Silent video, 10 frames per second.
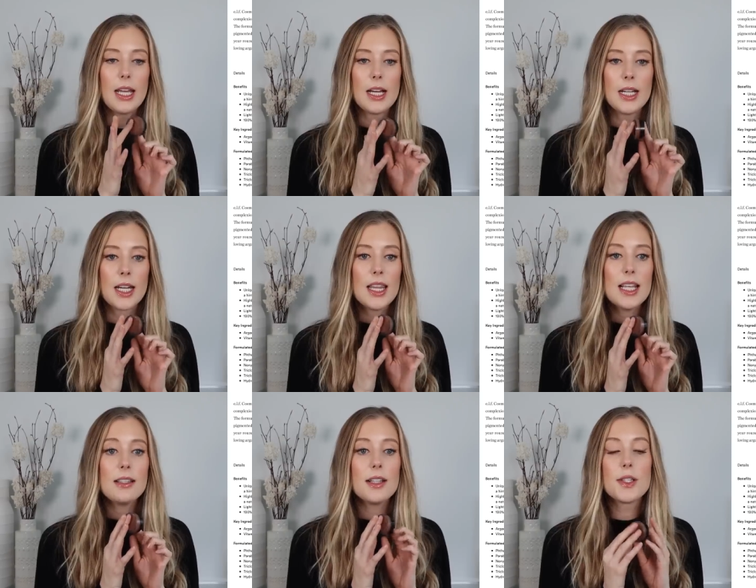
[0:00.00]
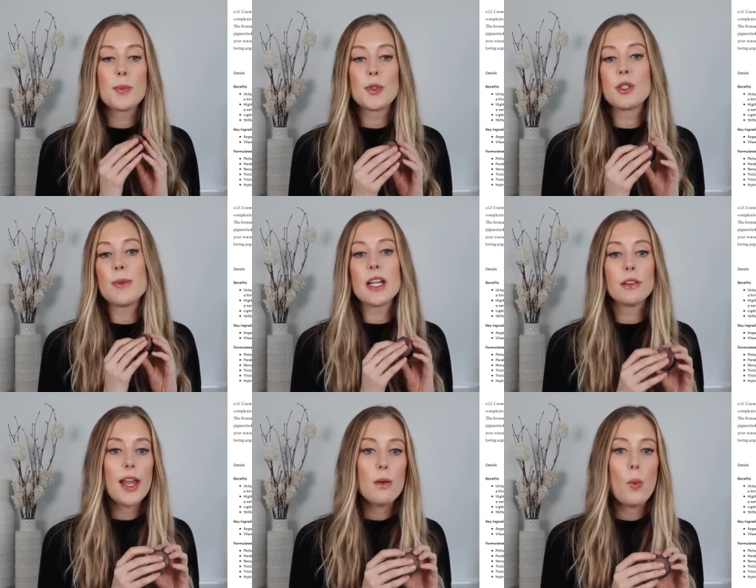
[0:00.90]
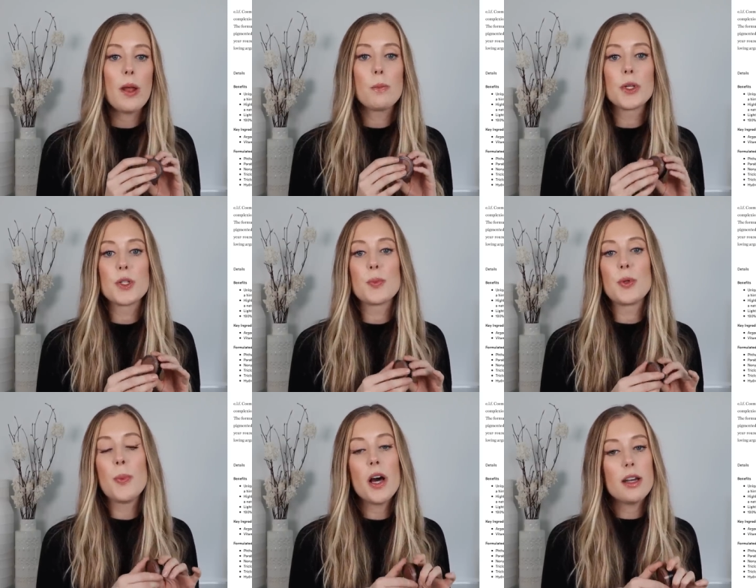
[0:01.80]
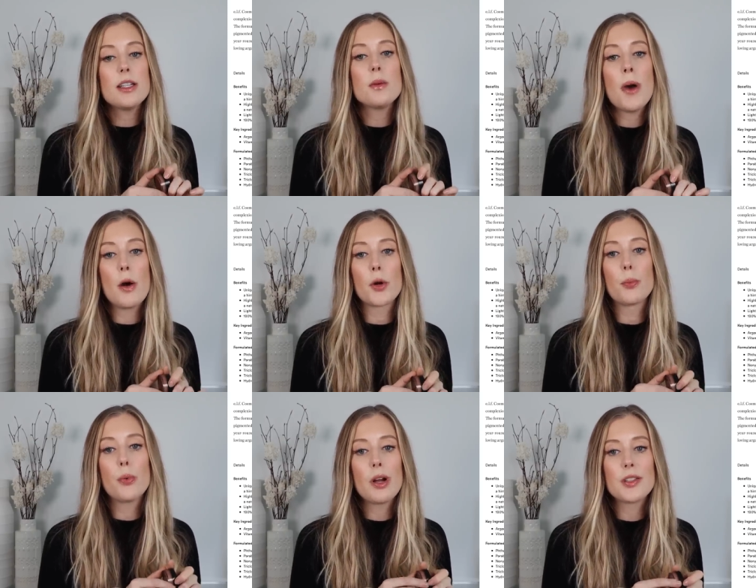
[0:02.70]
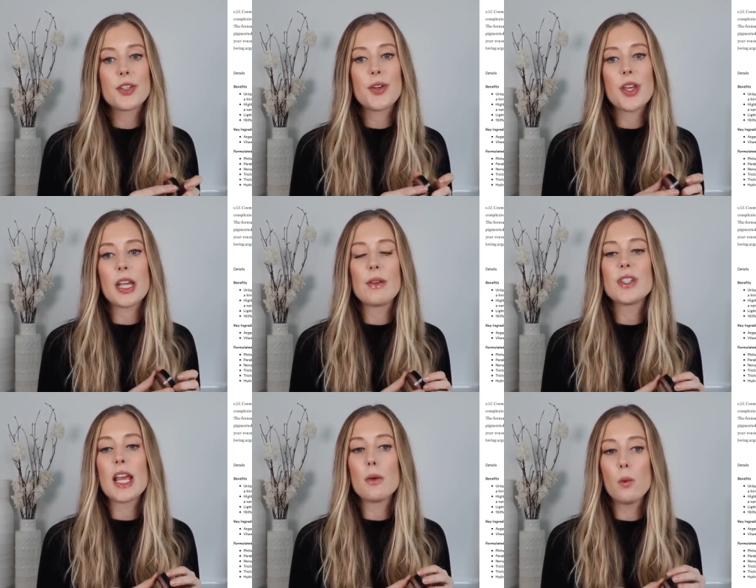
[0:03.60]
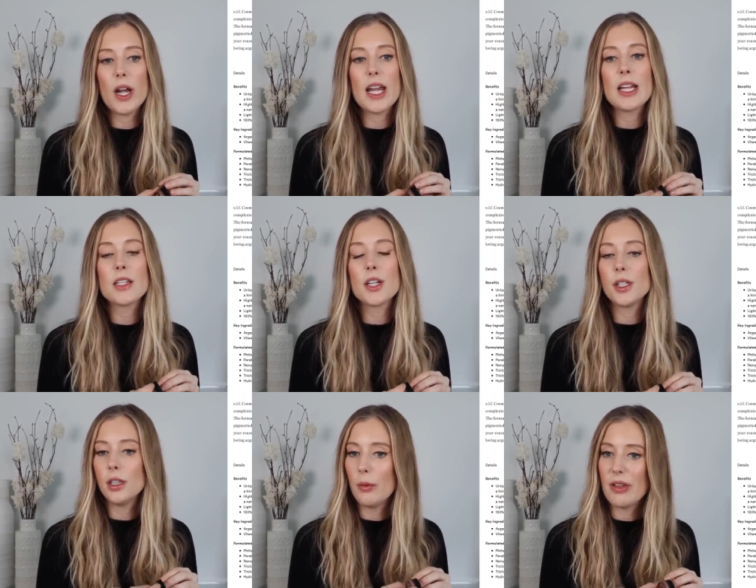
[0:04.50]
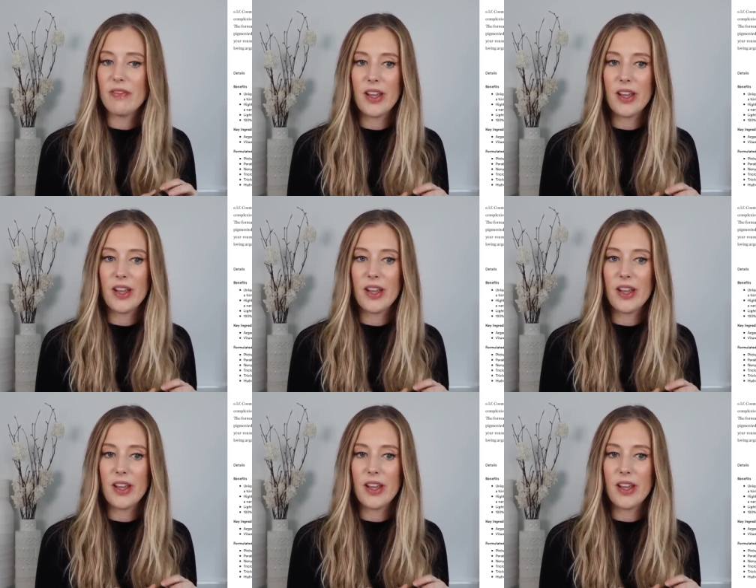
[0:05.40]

and this is supposed to be a lightweight buildable putty to powder bronzer that gives a radiant glowy